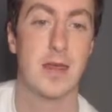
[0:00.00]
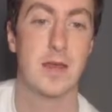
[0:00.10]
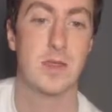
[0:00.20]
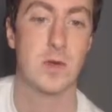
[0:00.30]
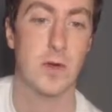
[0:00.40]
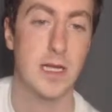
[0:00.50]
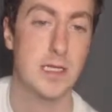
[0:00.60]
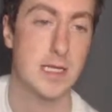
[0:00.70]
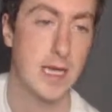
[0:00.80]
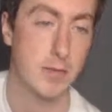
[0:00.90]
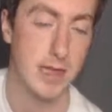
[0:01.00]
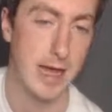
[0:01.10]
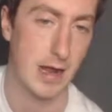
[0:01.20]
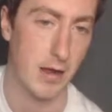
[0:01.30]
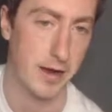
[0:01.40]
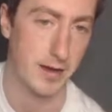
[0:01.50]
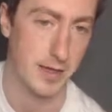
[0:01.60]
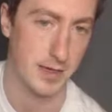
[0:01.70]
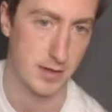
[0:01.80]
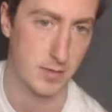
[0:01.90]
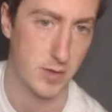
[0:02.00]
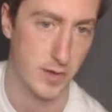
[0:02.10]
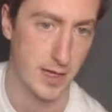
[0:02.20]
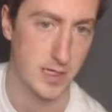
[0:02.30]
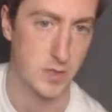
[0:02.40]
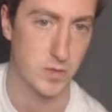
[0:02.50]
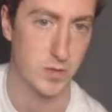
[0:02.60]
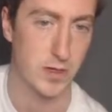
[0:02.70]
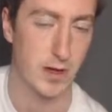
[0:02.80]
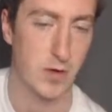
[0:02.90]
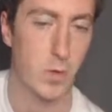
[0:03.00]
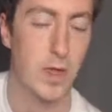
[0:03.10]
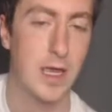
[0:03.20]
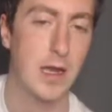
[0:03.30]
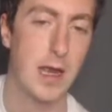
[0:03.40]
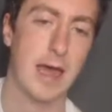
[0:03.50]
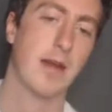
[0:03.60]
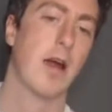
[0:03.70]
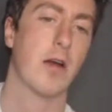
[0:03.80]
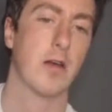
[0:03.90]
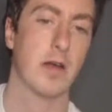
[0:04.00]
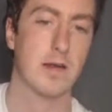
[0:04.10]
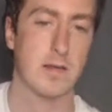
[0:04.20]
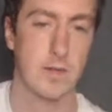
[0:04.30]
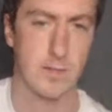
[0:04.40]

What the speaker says: So we need to keep that line of communication between our queen and our knight.